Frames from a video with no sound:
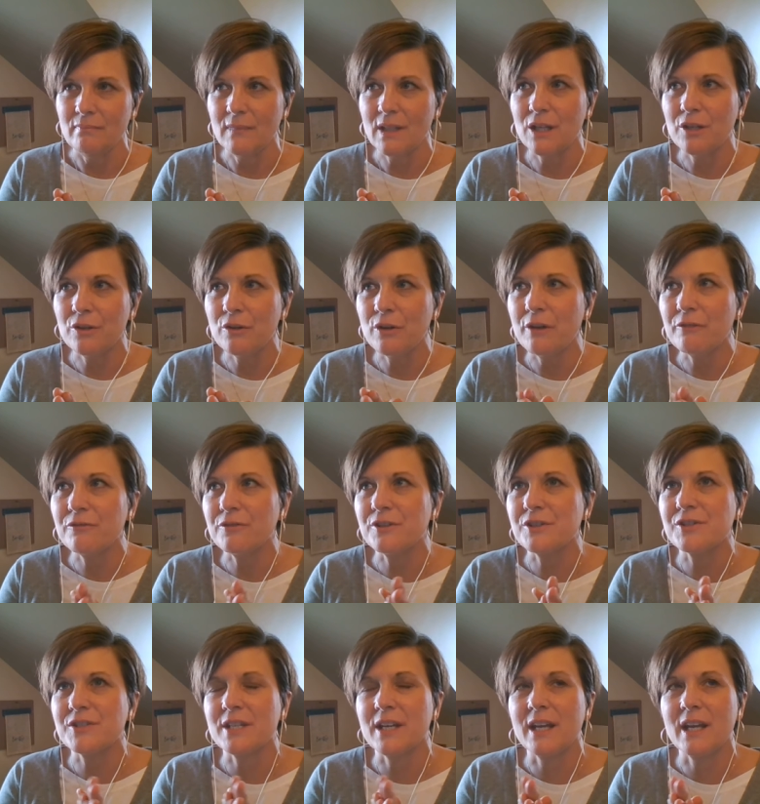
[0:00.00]
You know, at
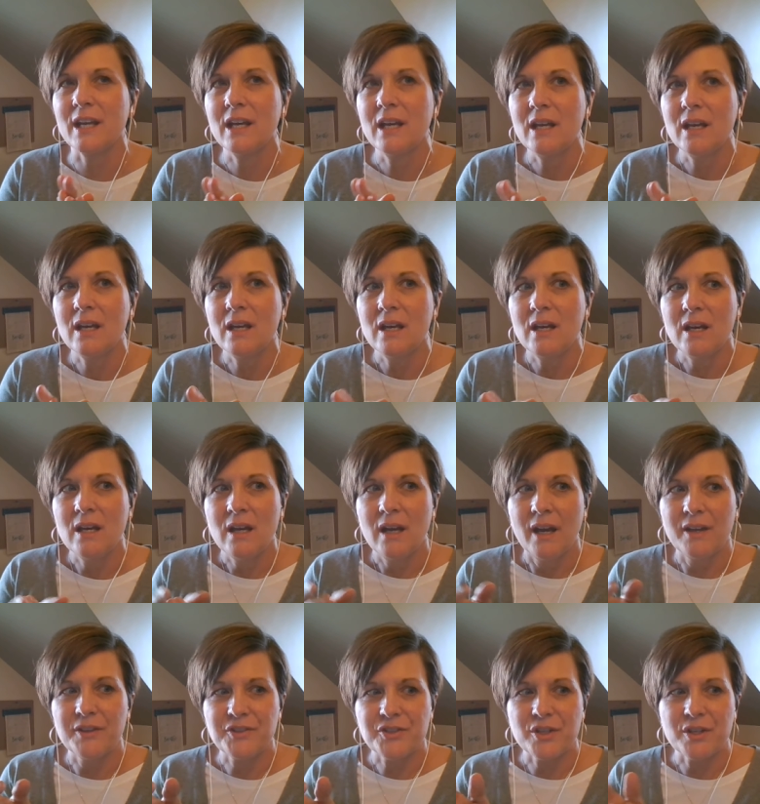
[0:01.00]
first I
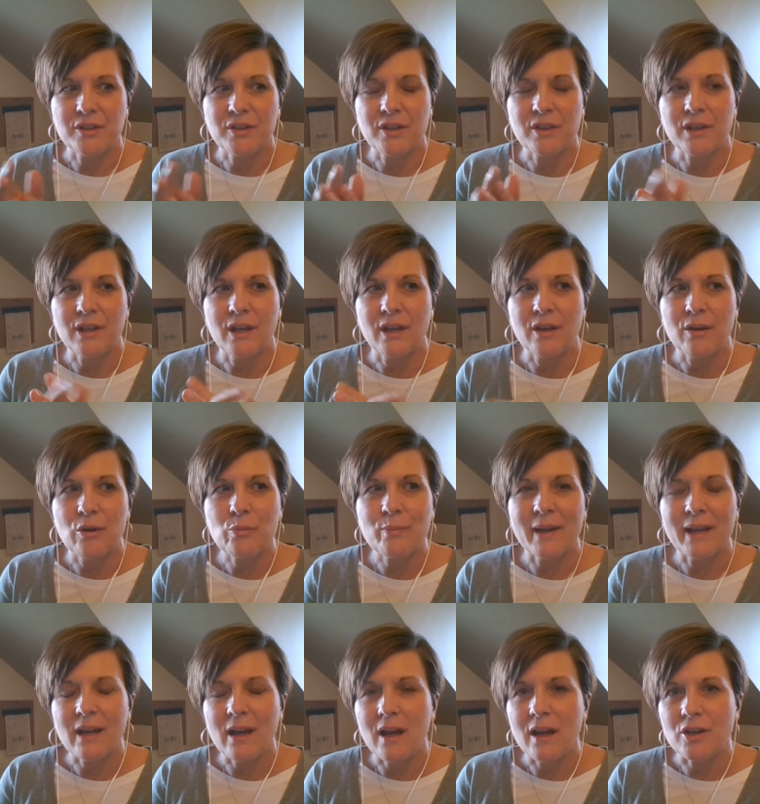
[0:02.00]
I start to think, oh
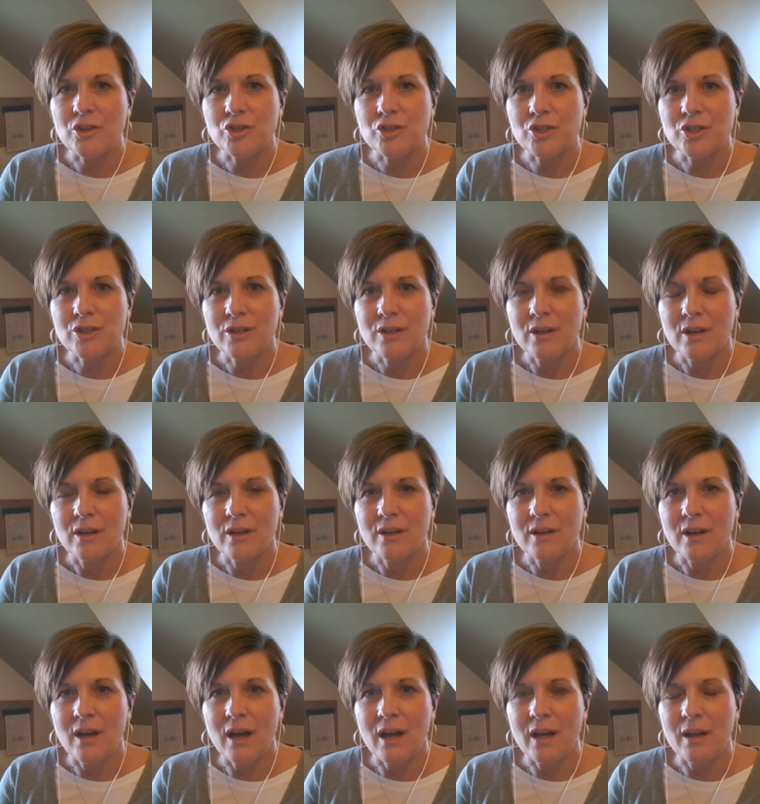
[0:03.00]
my gosh,
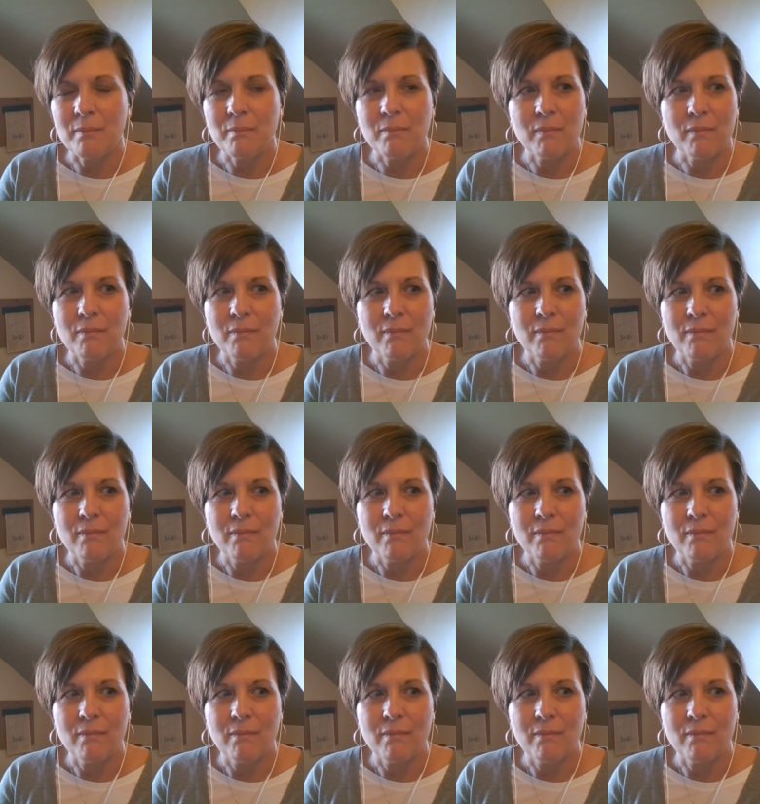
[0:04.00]
I'm